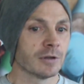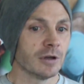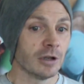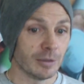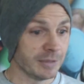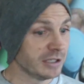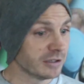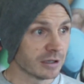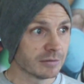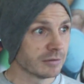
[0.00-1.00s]
I like
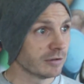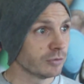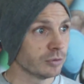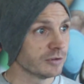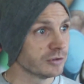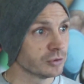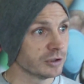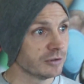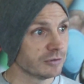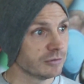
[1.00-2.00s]
media. I've always
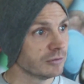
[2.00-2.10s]
enjoyed